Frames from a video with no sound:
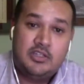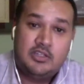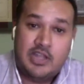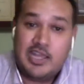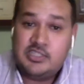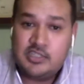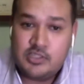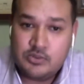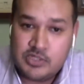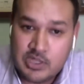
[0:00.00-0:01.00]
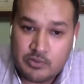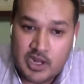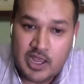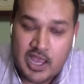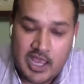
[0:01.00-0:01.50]
The nice thing too was like when
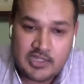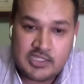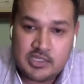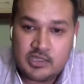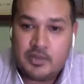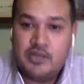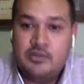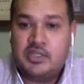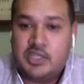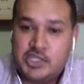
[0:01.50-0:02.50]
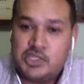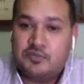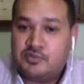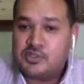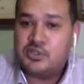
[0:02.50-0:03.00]
I had this on the menu at the
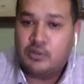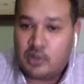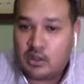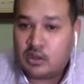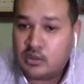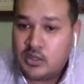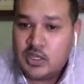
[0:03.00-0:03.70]
kitchen for so long,